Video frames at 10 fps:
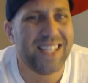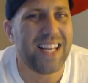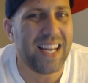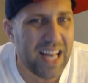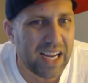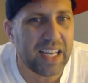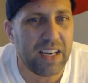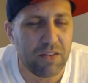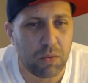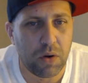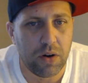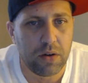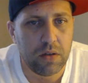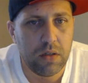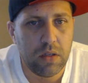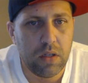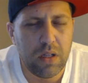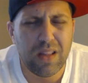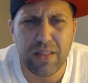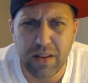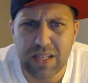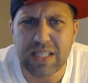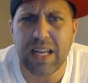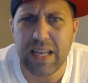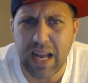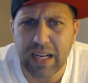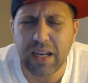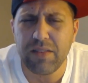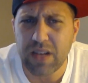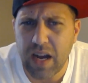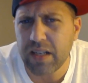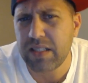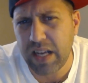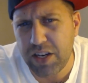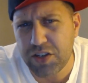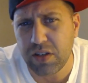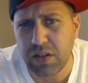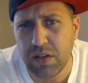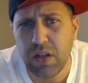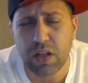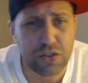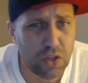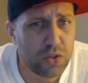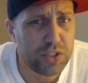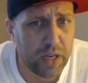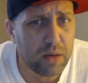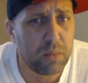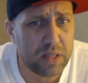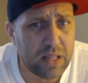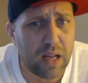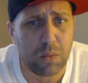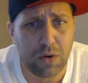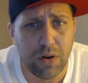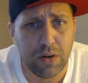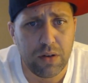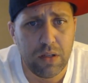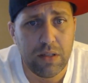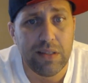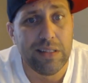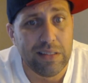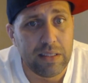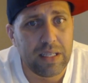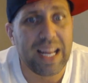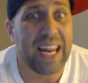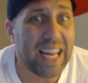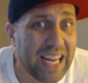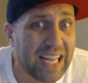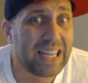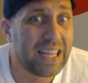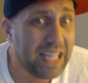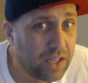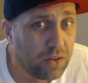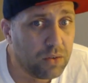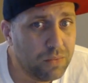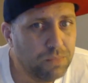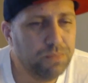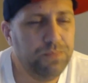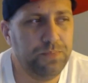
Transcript: is a negative word. There is a negative connotation associated with that word. Illegal.